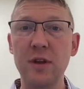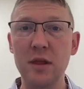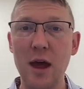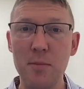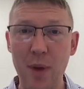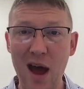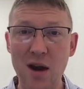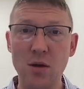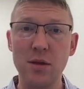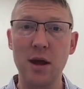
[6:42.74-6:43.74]
that
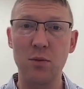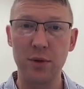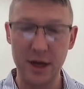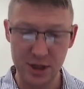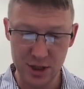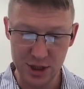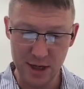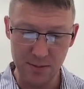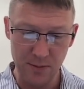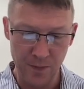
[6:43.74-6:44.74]
pattern, that
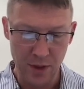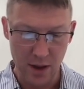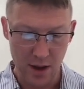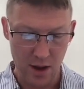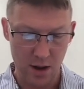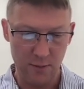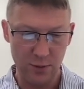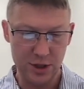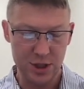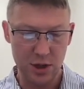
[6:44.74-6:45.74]
relationship, if
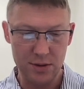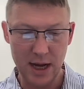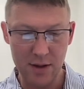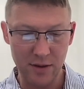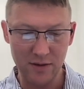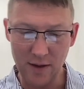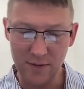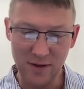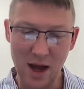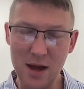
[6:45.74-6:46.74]
we just go down this left
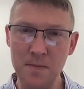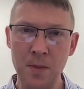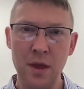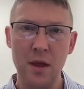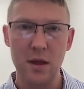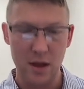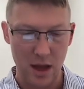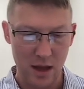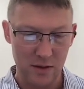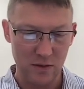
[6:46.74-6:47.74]
side,
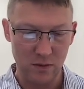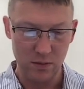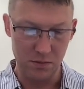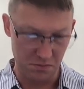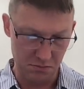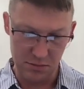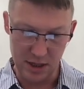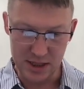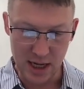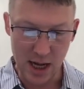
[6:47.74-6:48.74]
it's
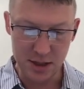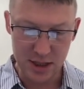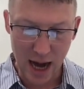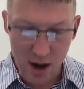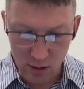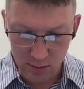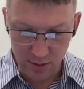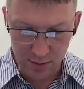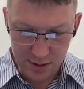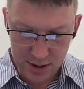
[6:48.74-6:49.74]
not
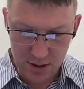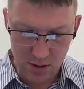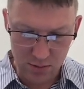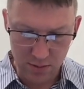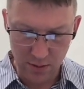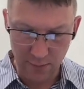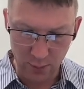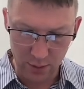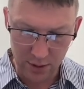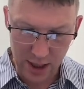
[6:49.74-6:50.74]
terrible. So if
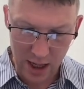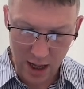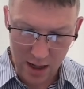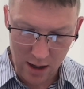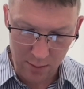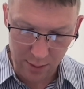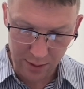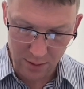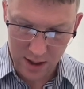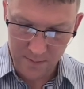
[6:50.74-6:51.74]
we're looking at number
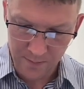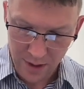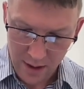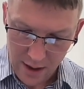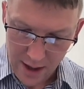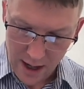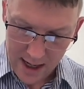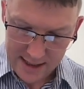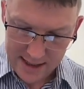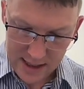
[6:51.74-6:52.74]
3,
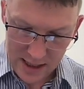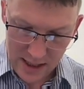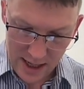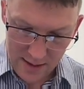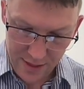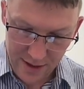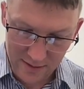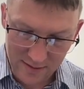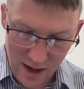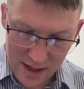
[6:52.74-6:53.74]
I see that
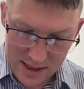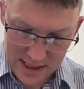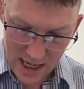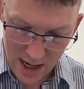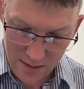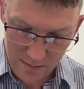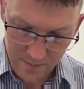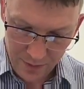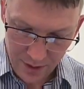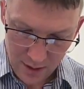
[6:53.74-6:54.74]
this side is 10,
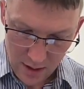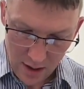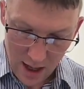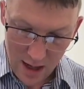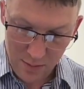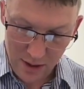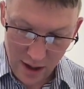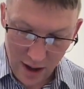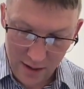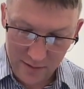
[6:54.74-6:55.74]
and
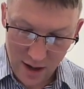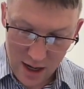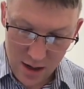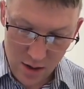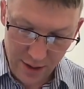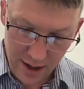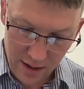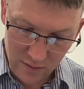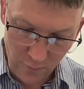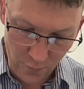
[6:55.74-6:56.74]
because I know that
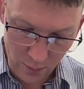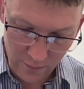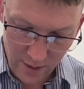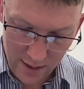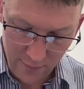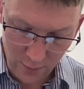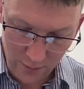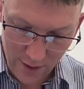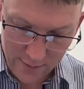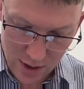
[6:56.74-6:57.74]
it's a 45,
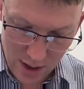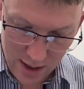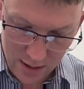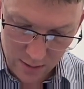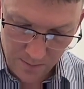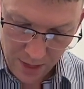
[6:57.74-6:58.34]
45 triangle,